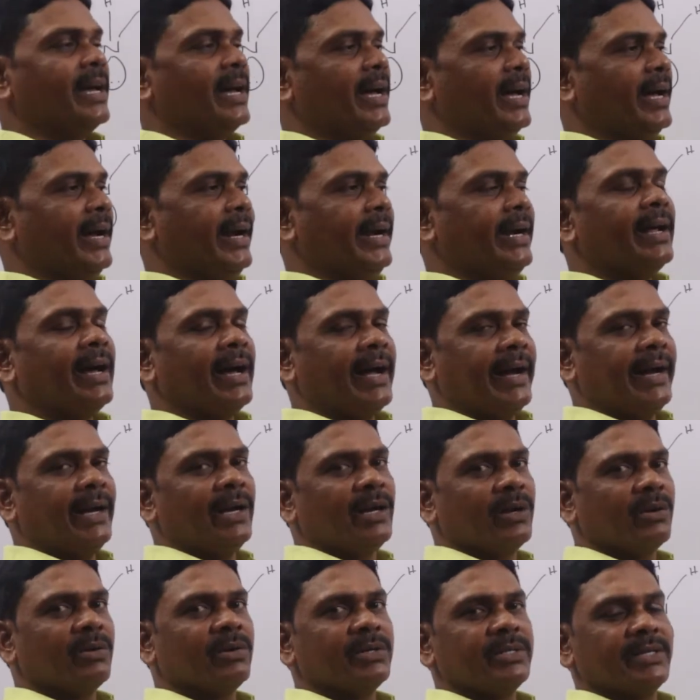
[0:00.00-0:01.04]
and
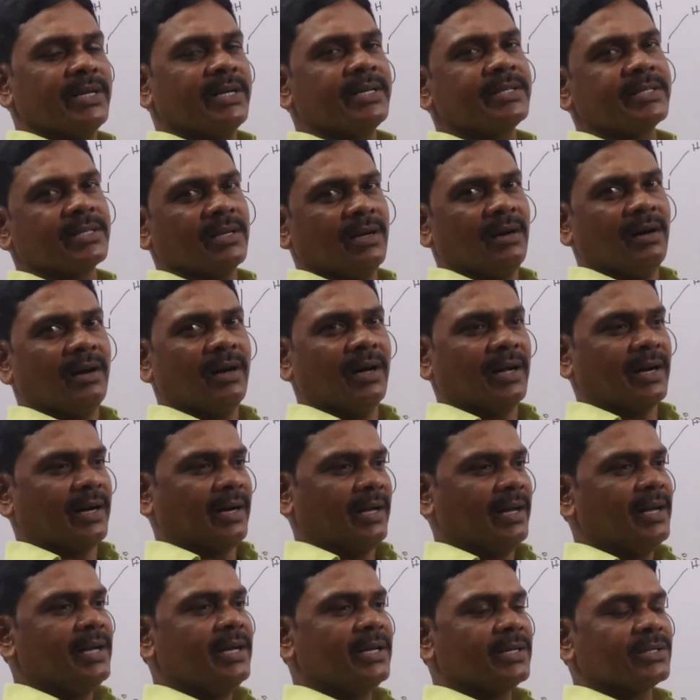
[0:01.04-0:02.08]
hydrogens
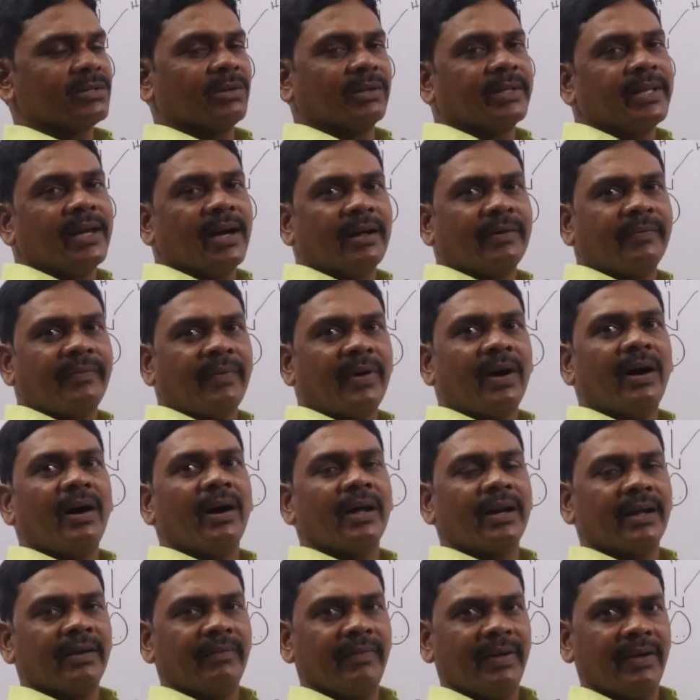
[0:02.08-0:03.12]
are, so they are
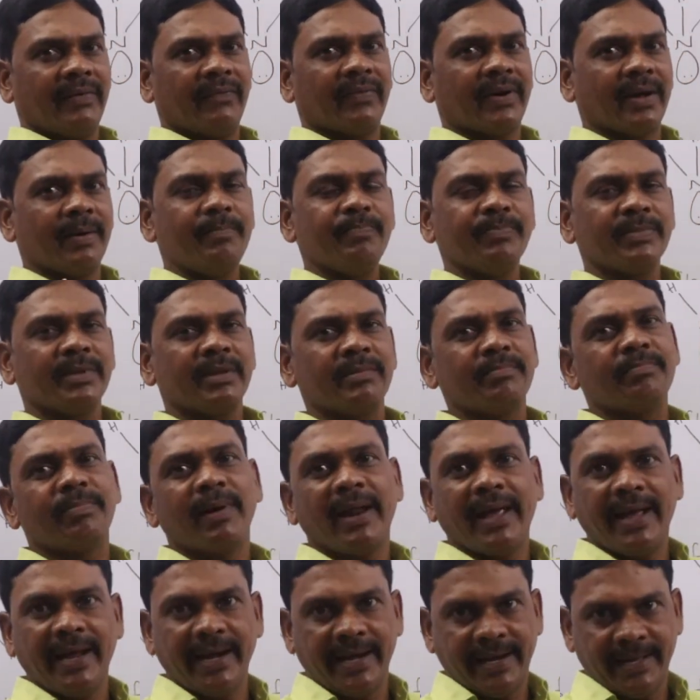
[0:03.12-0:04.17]
far away from
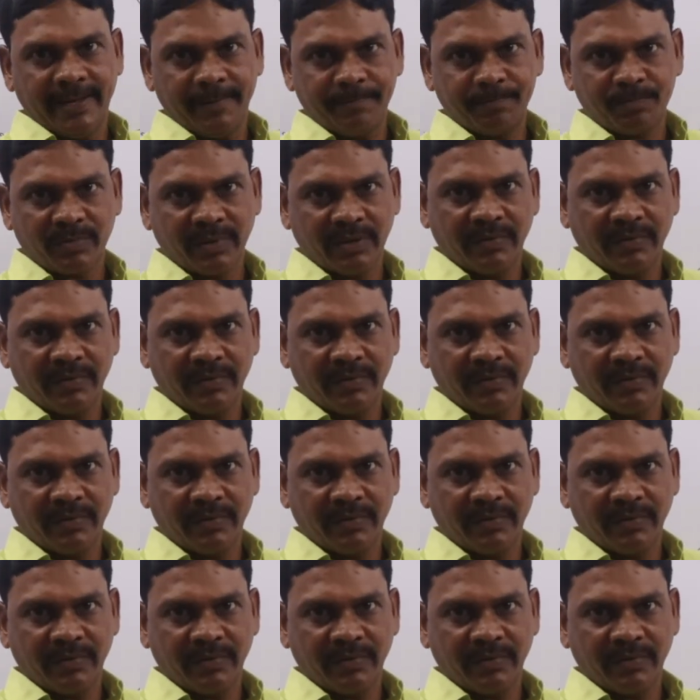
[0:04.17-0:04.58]
plane.